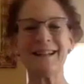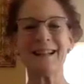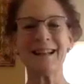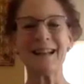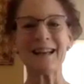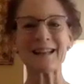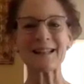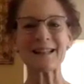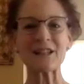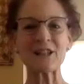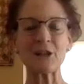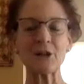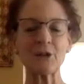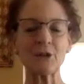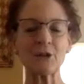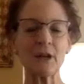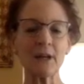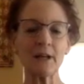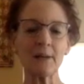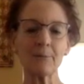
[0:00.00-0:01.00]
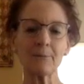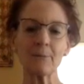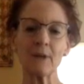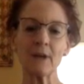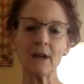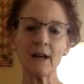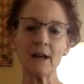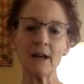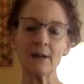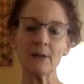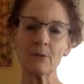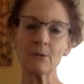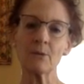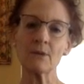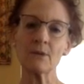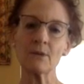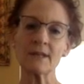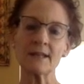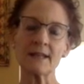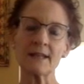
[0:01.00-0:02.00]
And so I
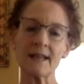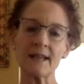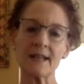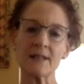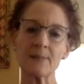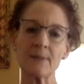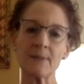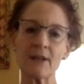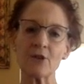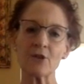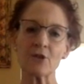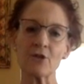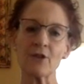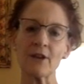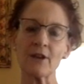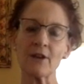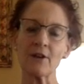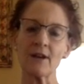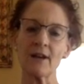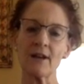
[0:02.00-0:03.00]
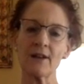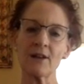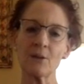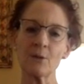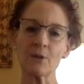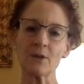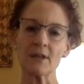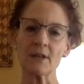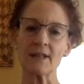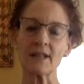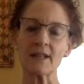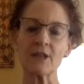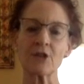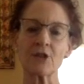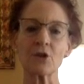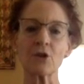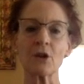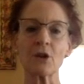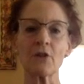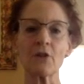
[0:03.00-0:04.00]
was a dance major there, and there was a
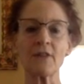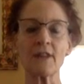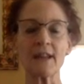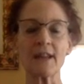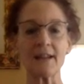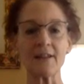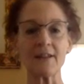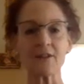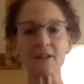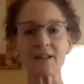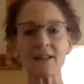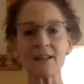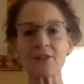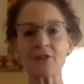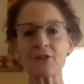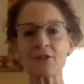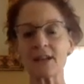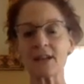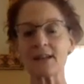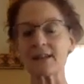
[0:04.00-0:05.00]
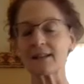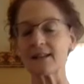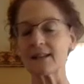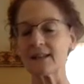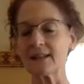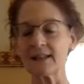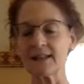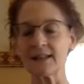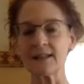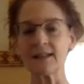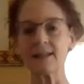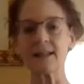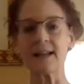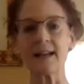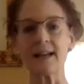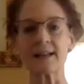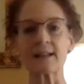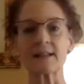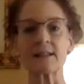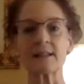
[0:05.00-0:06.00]
teacher of the Alexander technique in
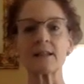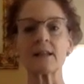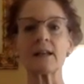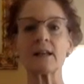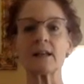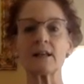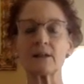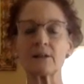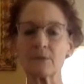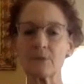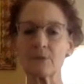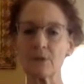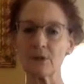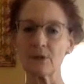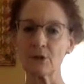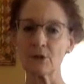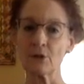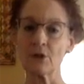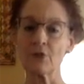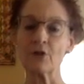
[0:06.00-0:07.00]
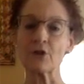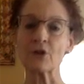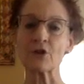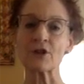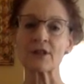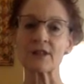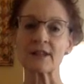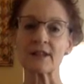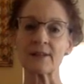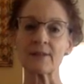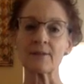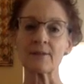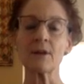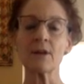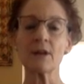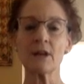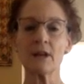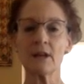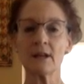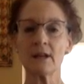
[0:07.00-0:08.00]
that university.
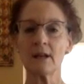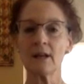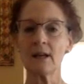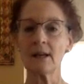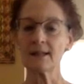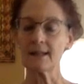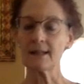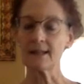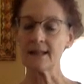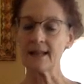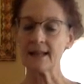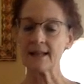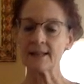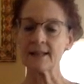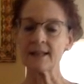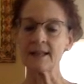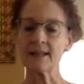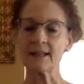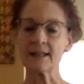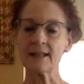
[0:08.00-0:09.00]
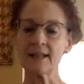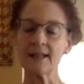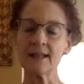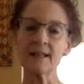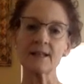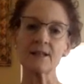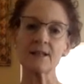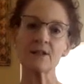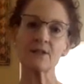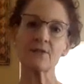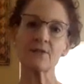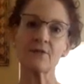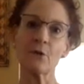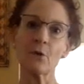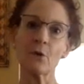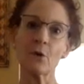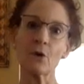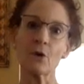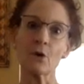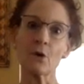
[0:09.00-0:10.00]
The technique is
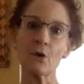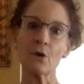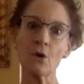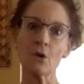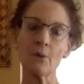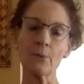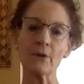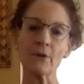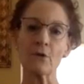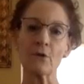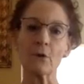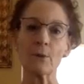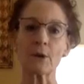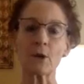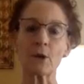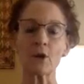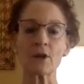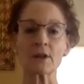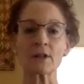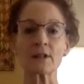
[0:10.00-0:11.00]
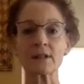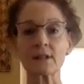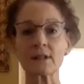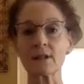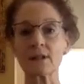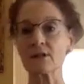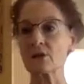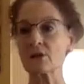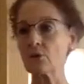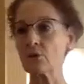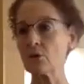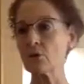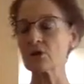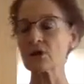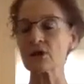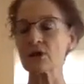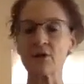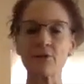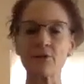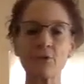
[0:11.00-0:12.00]
for all performing arts
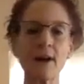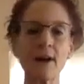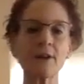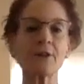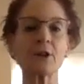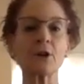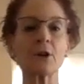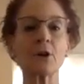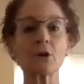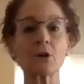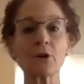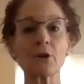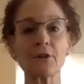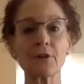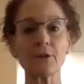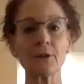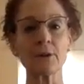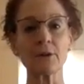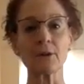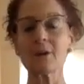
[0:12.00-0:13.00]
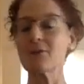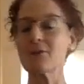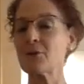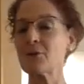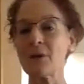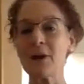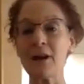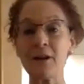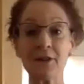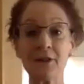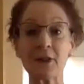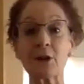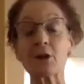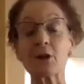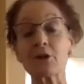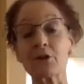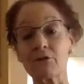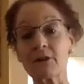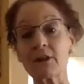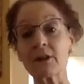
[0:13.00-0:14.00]
schools throughout the
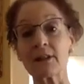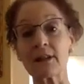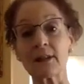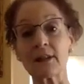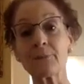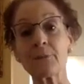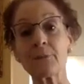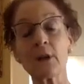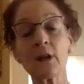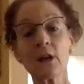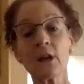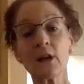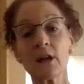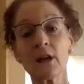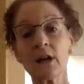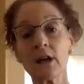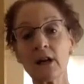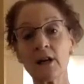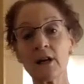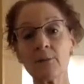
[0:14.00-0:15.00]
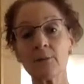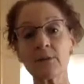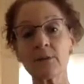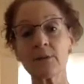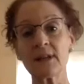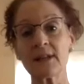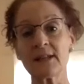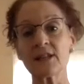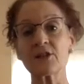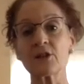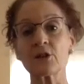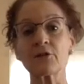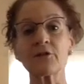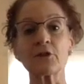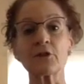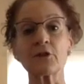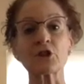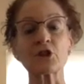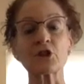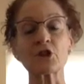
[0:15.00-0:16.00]
earth, really. It is their
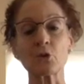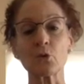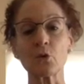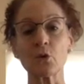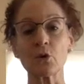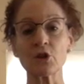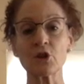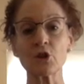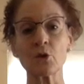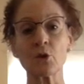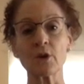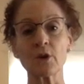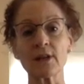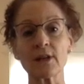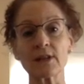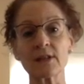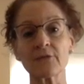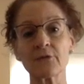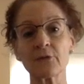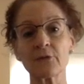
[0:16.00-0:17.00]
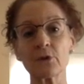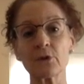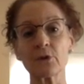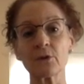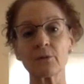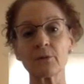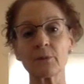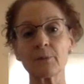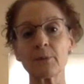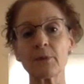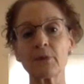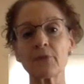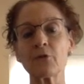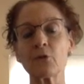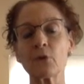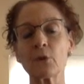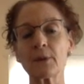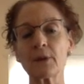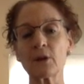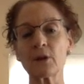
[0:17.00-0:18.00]
first choice for
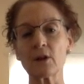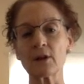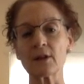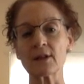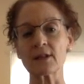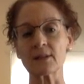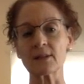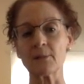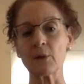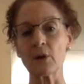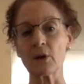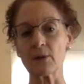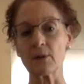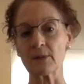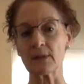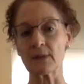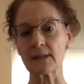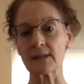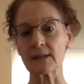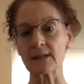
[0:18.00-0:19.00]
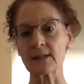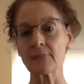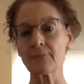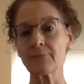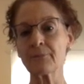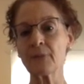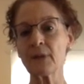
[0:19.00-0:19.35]
performing arts departments.